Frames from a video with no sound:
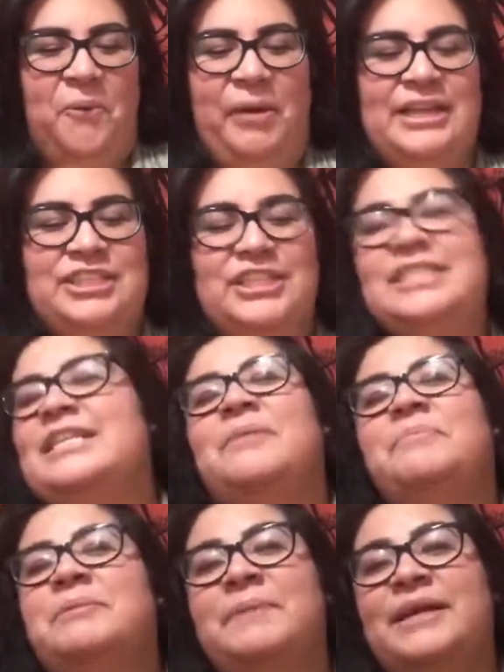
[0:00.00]
when she sent
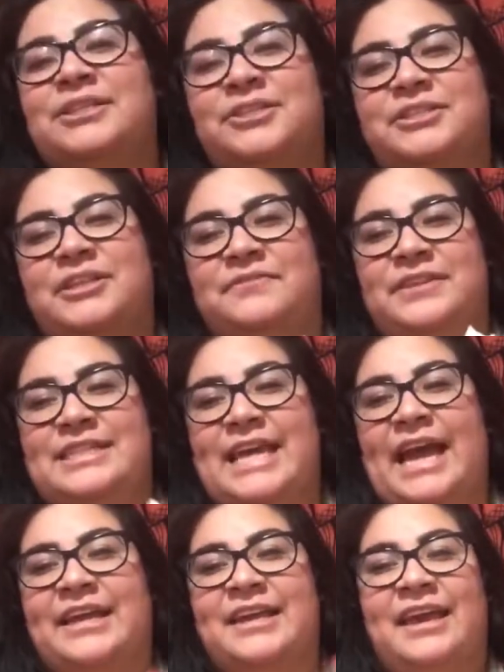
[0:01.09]
me pictures of the deck,